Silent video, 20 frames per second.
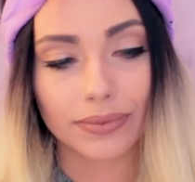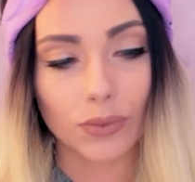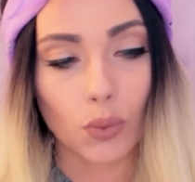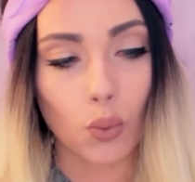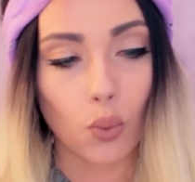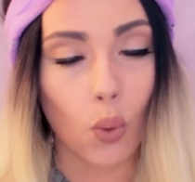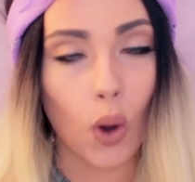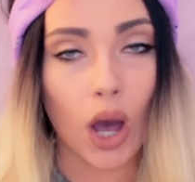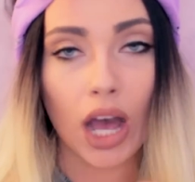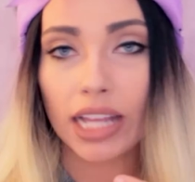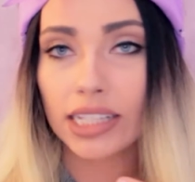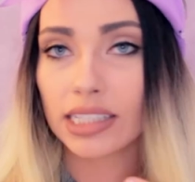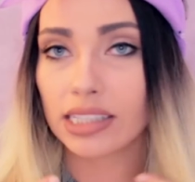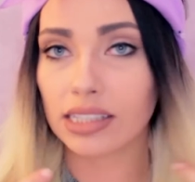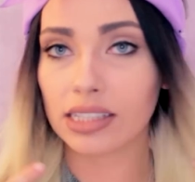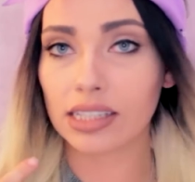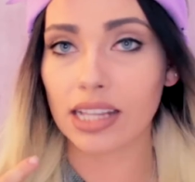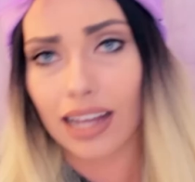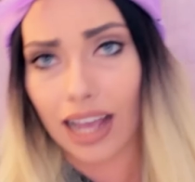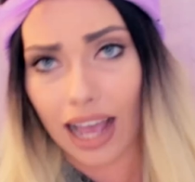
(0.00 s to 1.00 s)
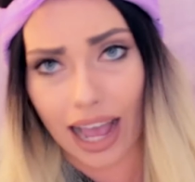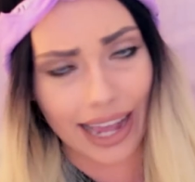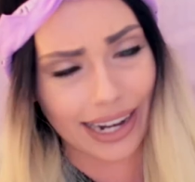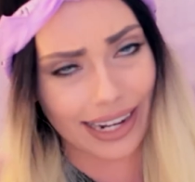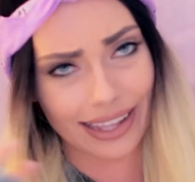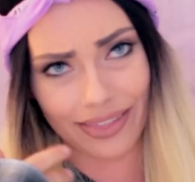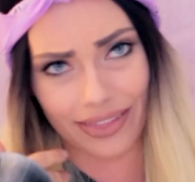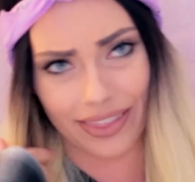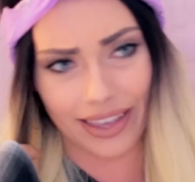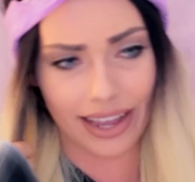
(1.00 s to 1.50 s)
What? I
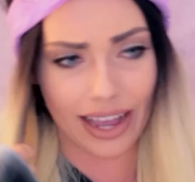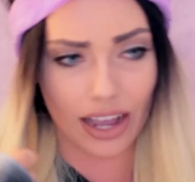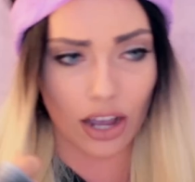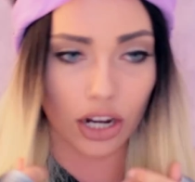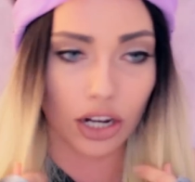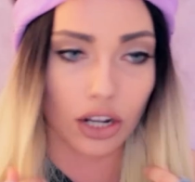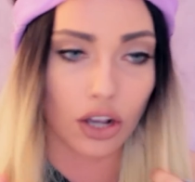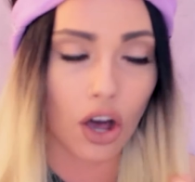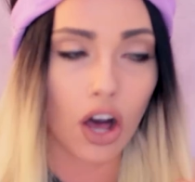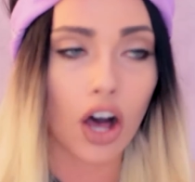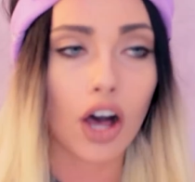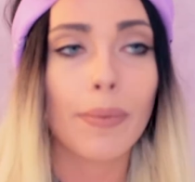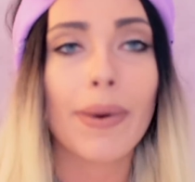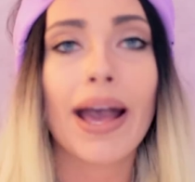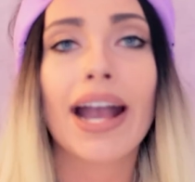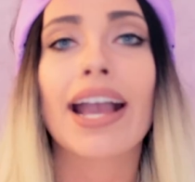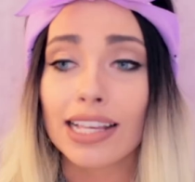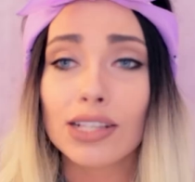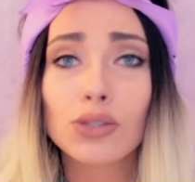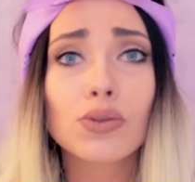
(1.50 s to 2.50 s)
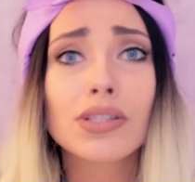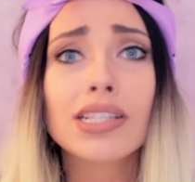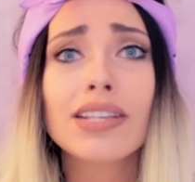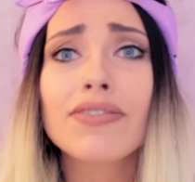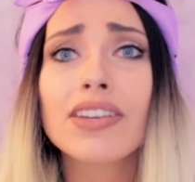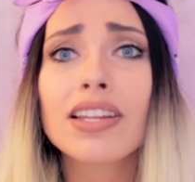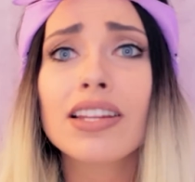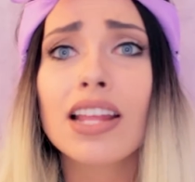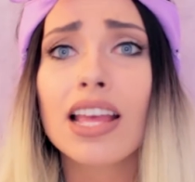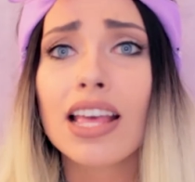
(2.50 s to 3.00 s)
didn't think I got a callback. This was
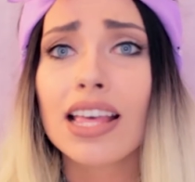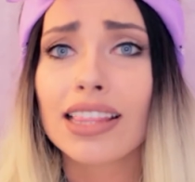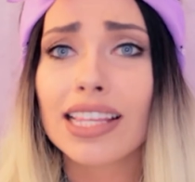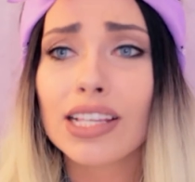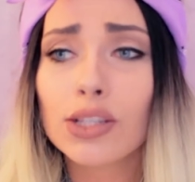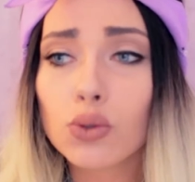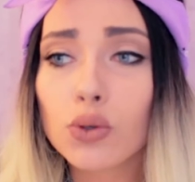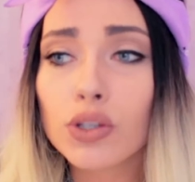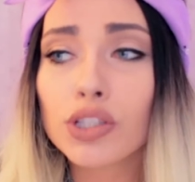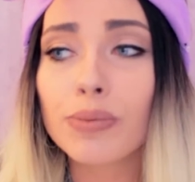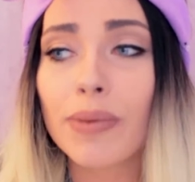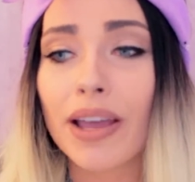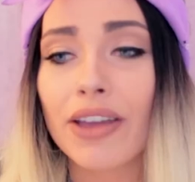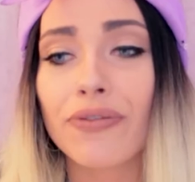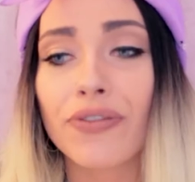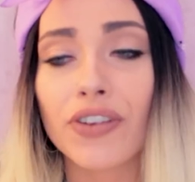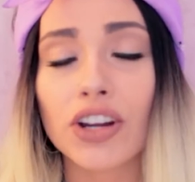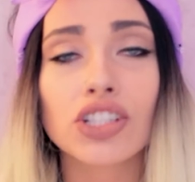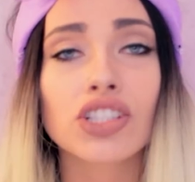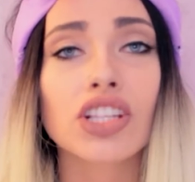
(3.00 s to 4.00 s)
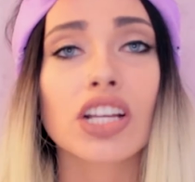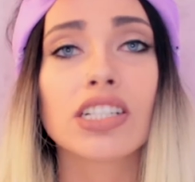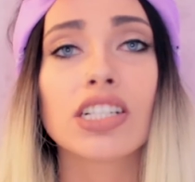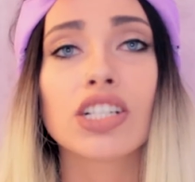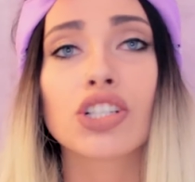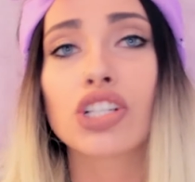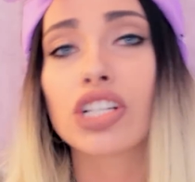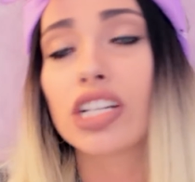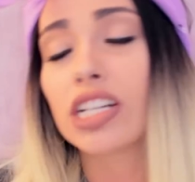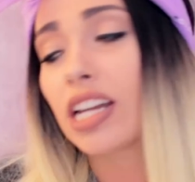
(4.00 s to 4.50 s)
even, this was my first
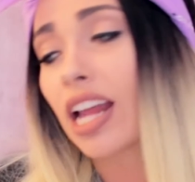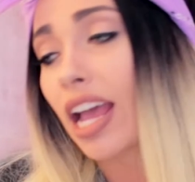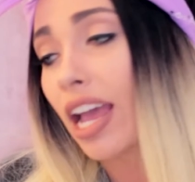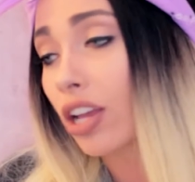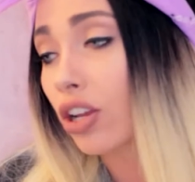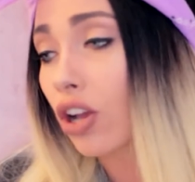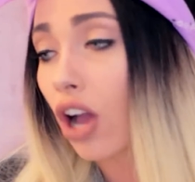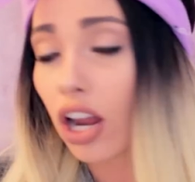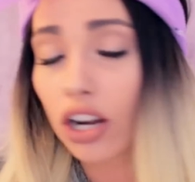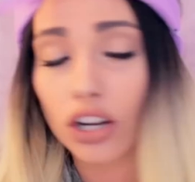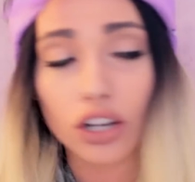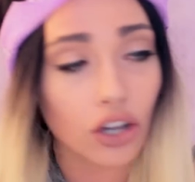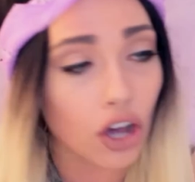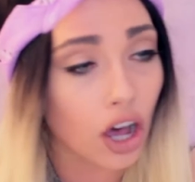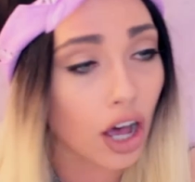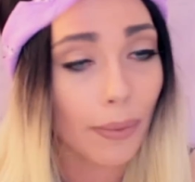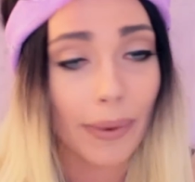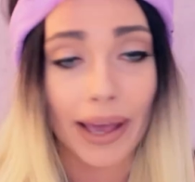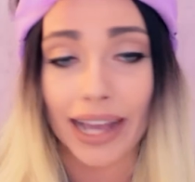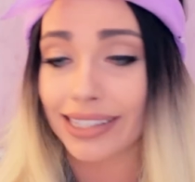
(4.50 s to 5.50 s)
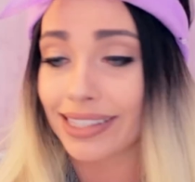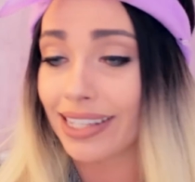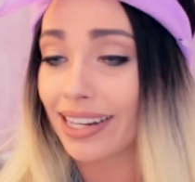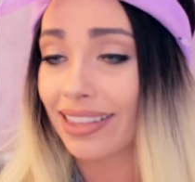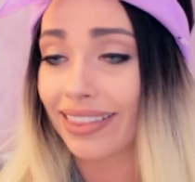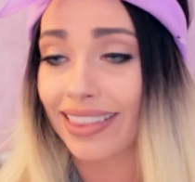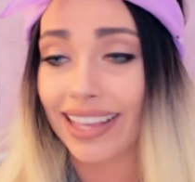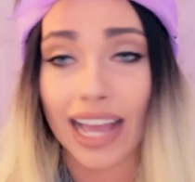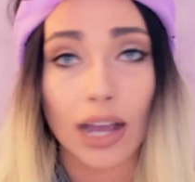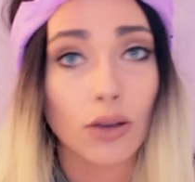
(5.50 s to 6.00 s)
audition and I had gotten a callback,
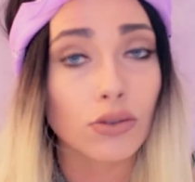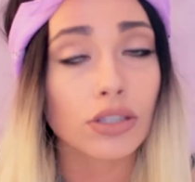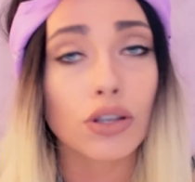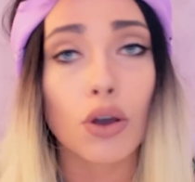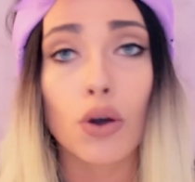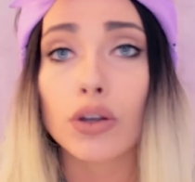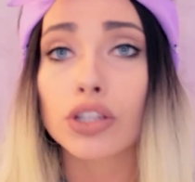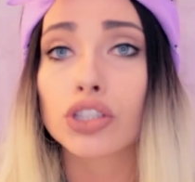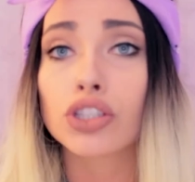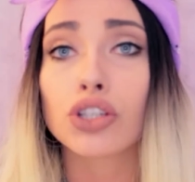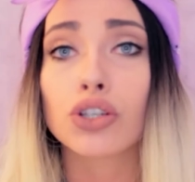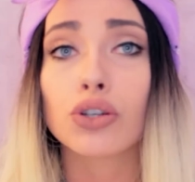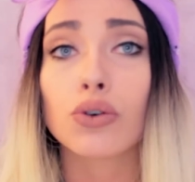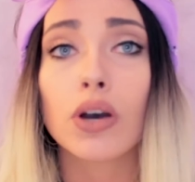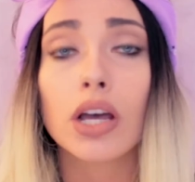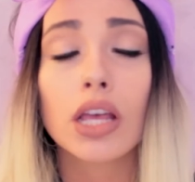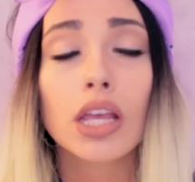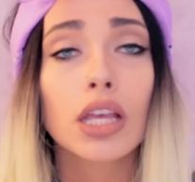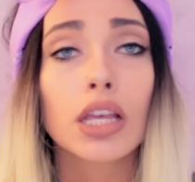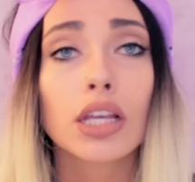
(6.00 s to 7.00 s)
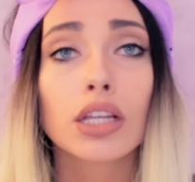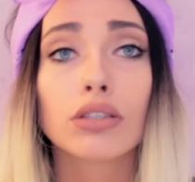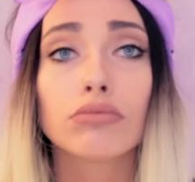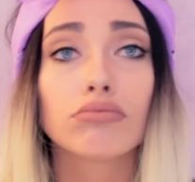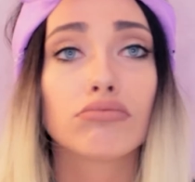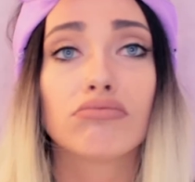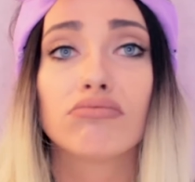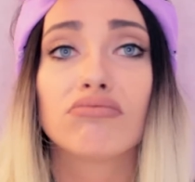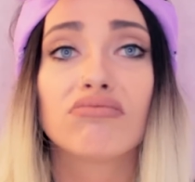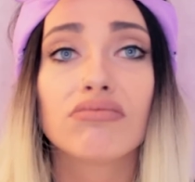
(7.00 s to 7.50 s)
didn't think I was going to
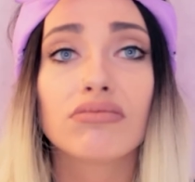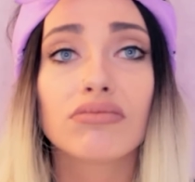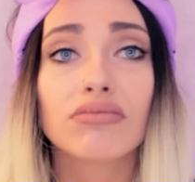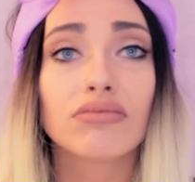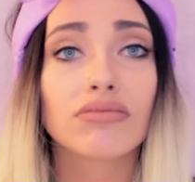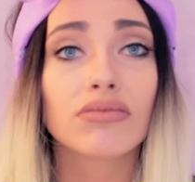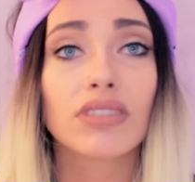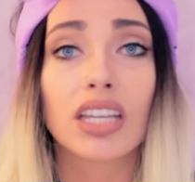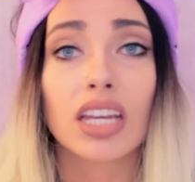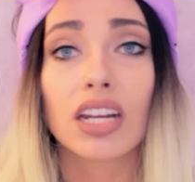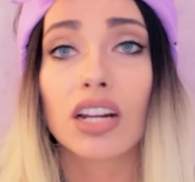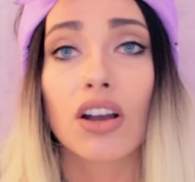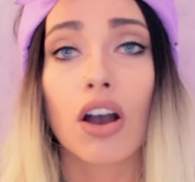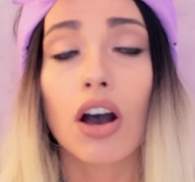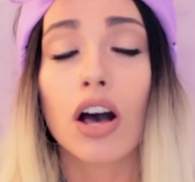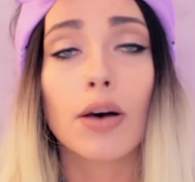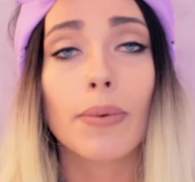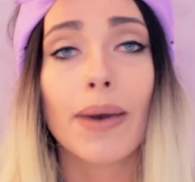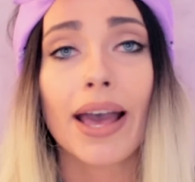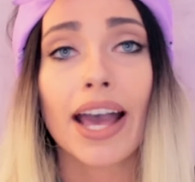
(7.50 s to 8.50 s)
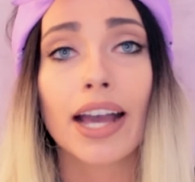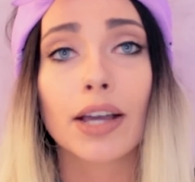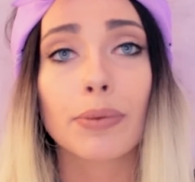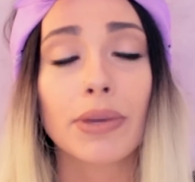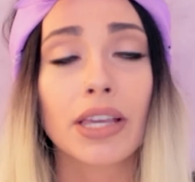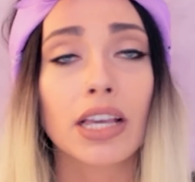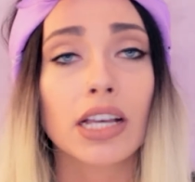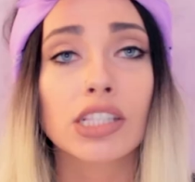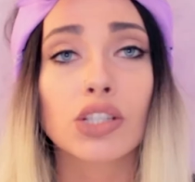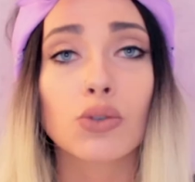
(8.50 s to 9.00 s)
get a call
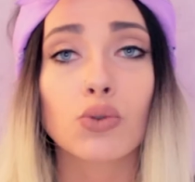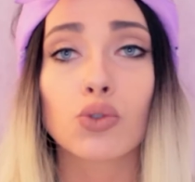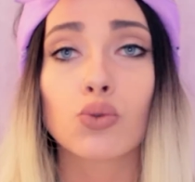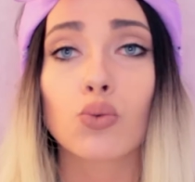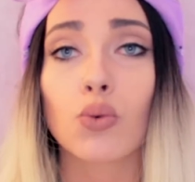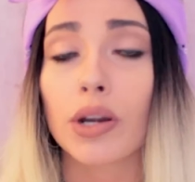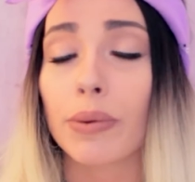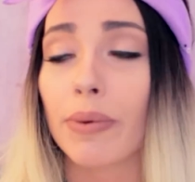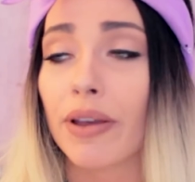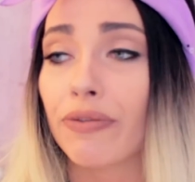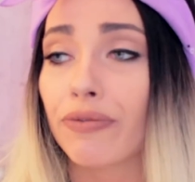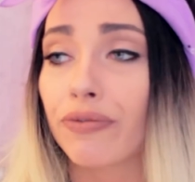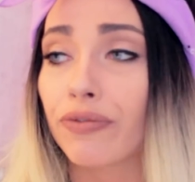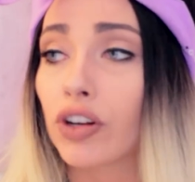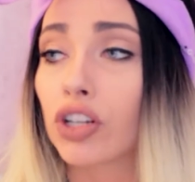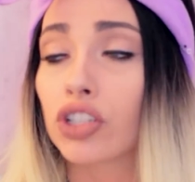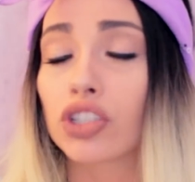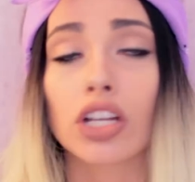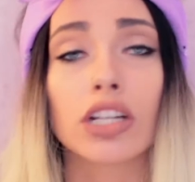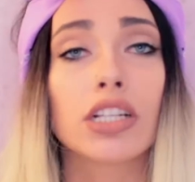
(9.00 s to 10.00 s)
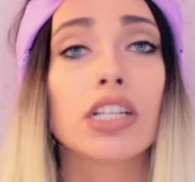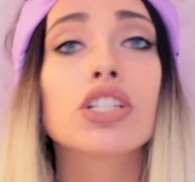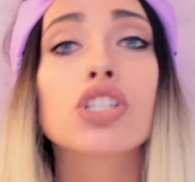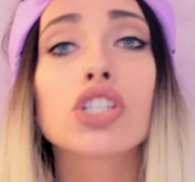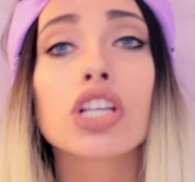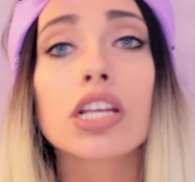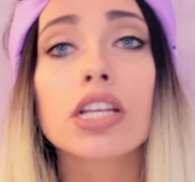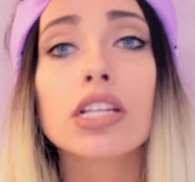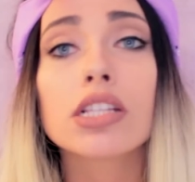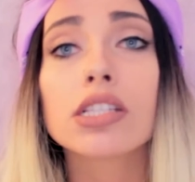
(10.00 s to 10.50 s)
back because it was one of my first
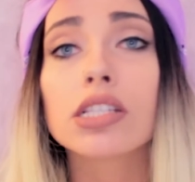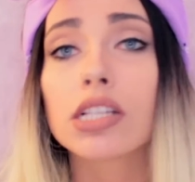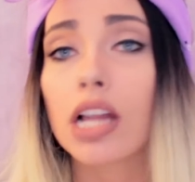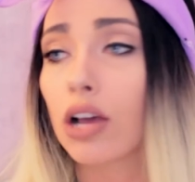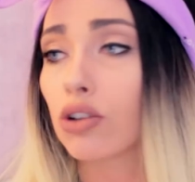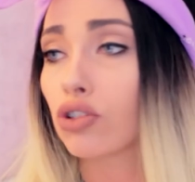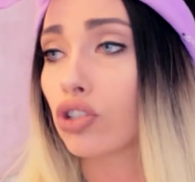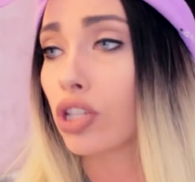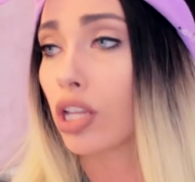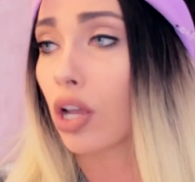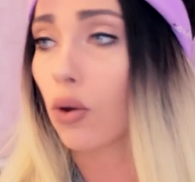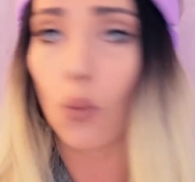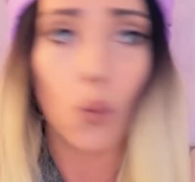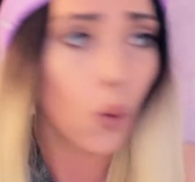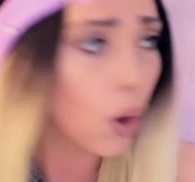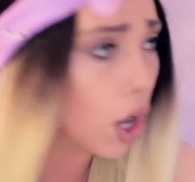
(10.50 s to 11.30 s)
auditions and I was just like,